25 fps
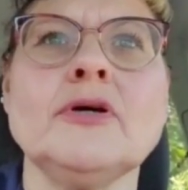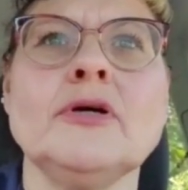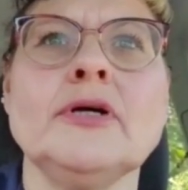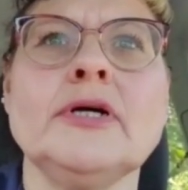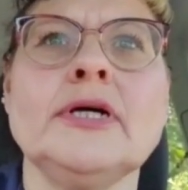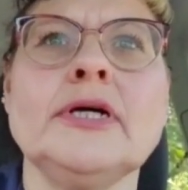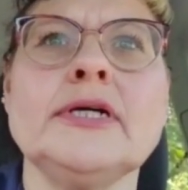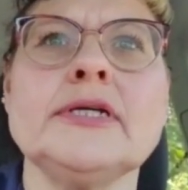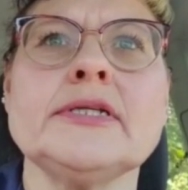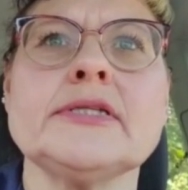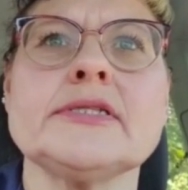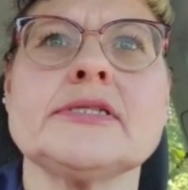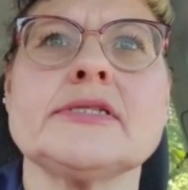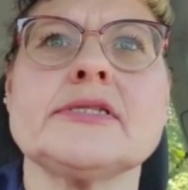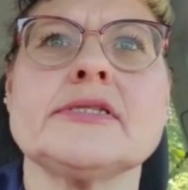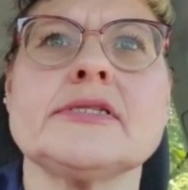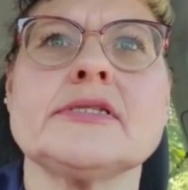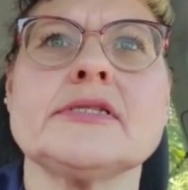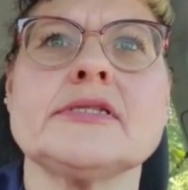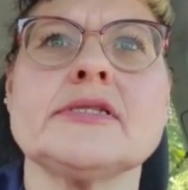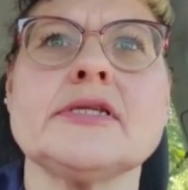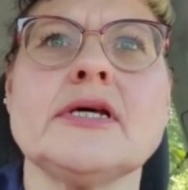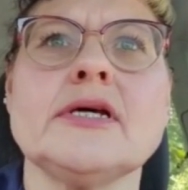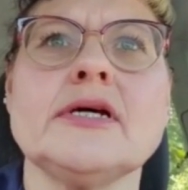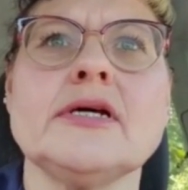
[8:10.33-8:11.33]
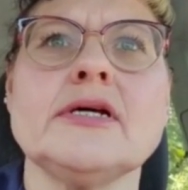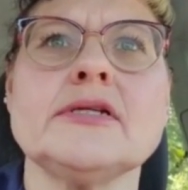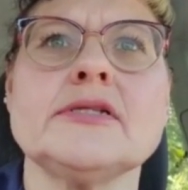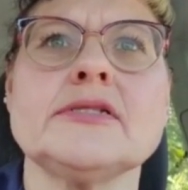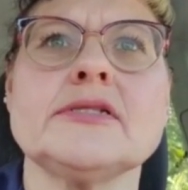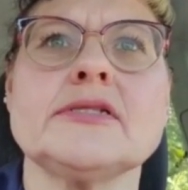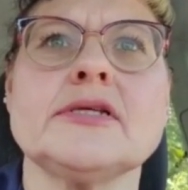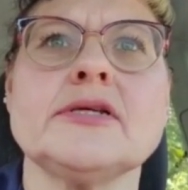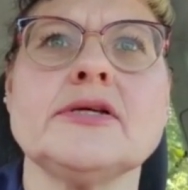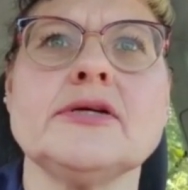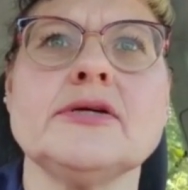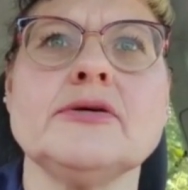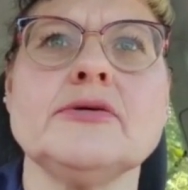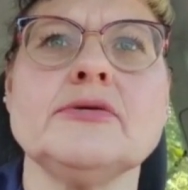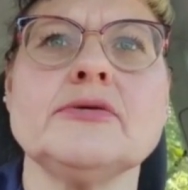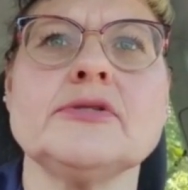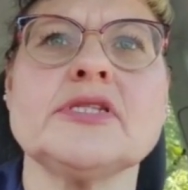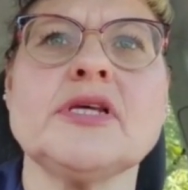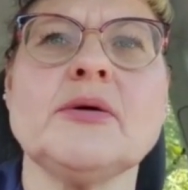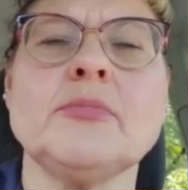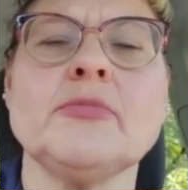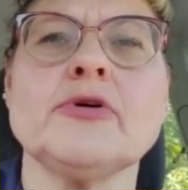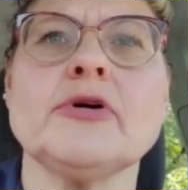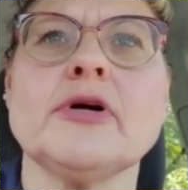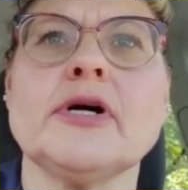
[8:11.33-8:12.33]
It's to
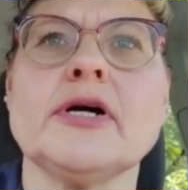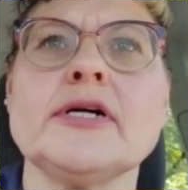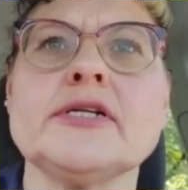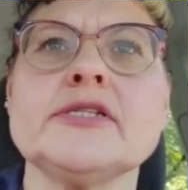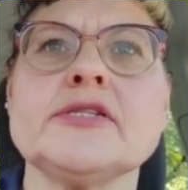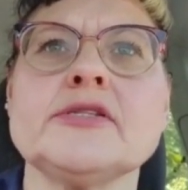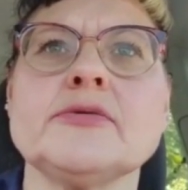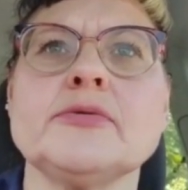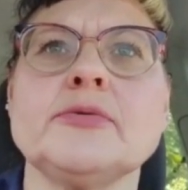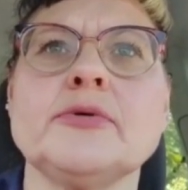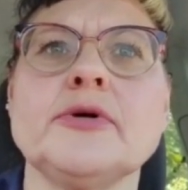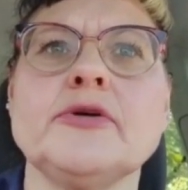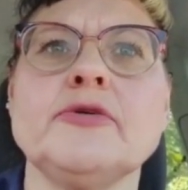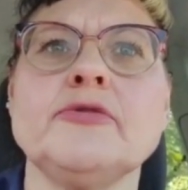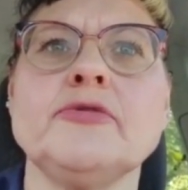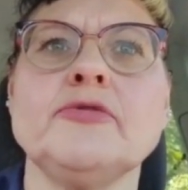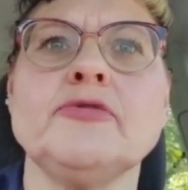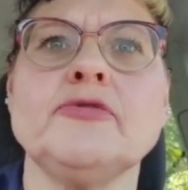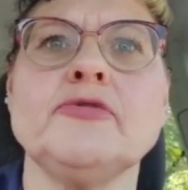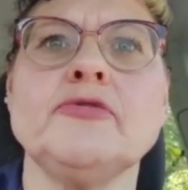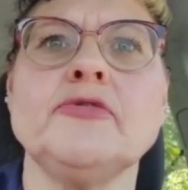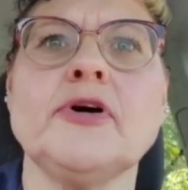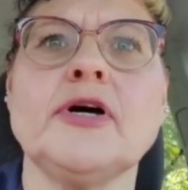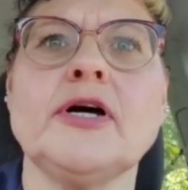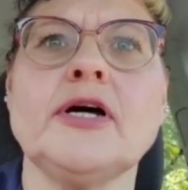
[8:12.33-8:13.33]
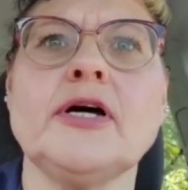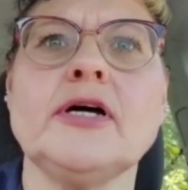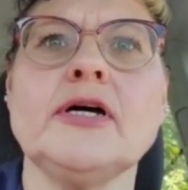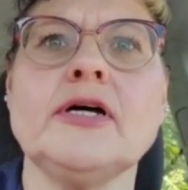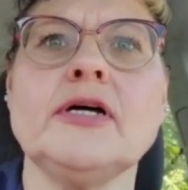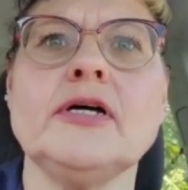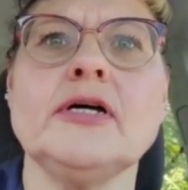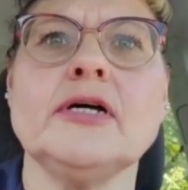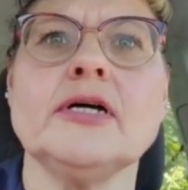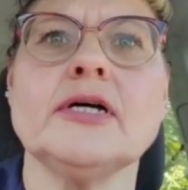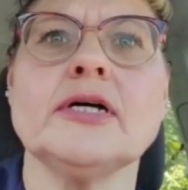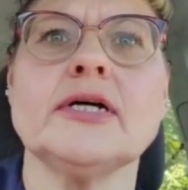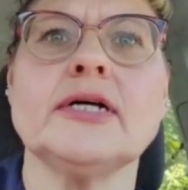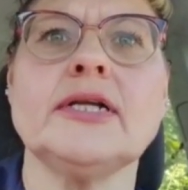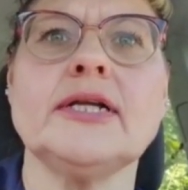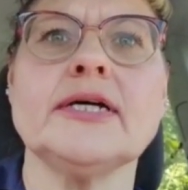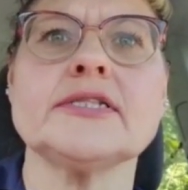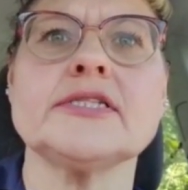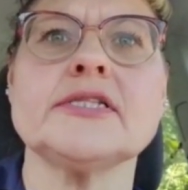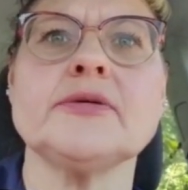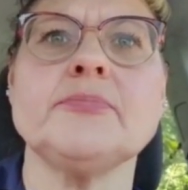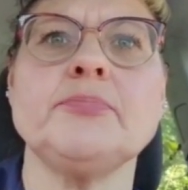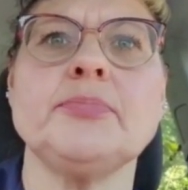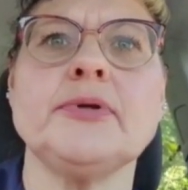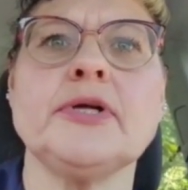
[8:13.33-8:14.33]
summarise, we've
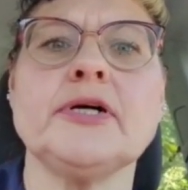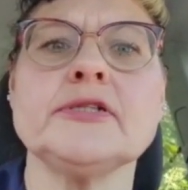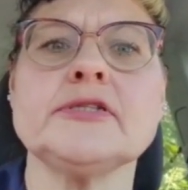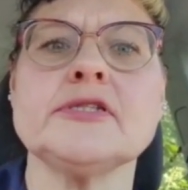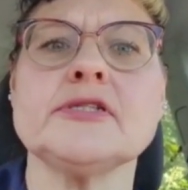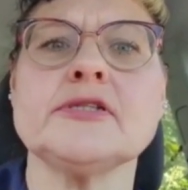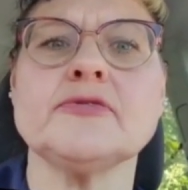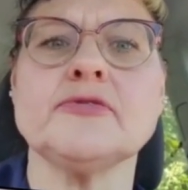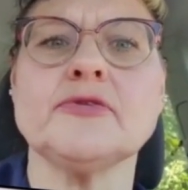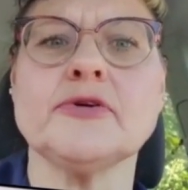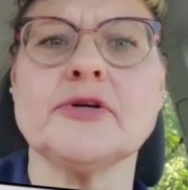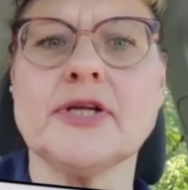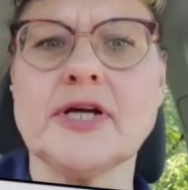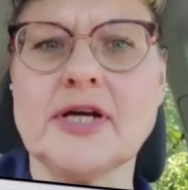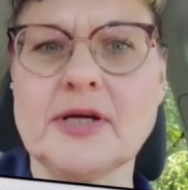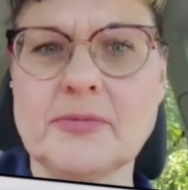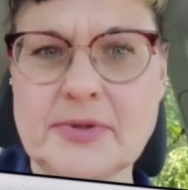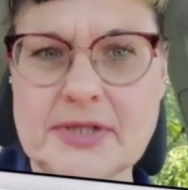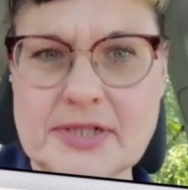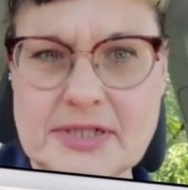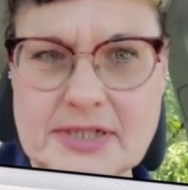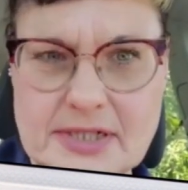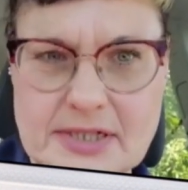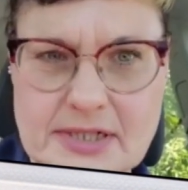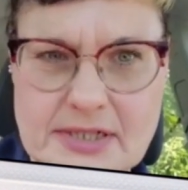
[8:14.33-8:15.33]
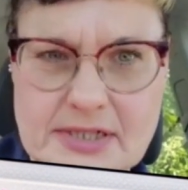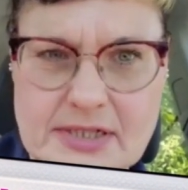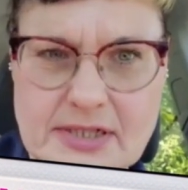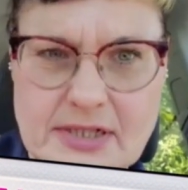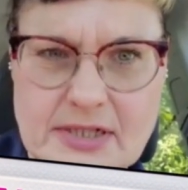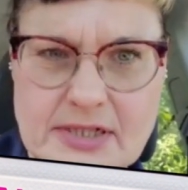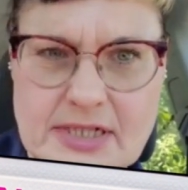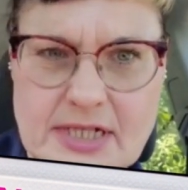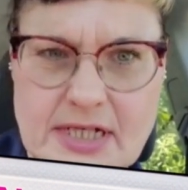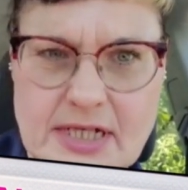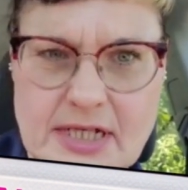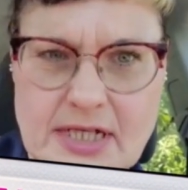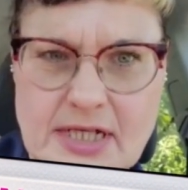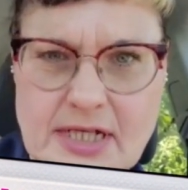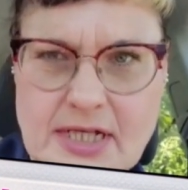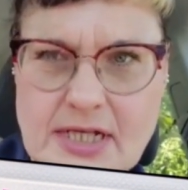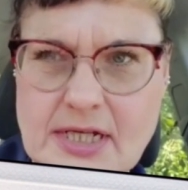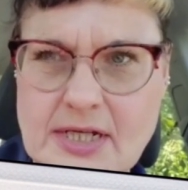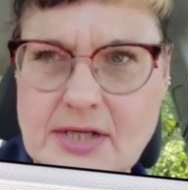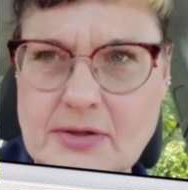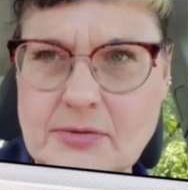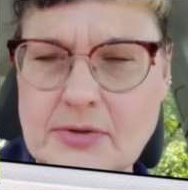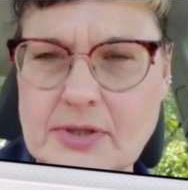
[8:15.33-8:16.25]
collected bloods for an IBD study.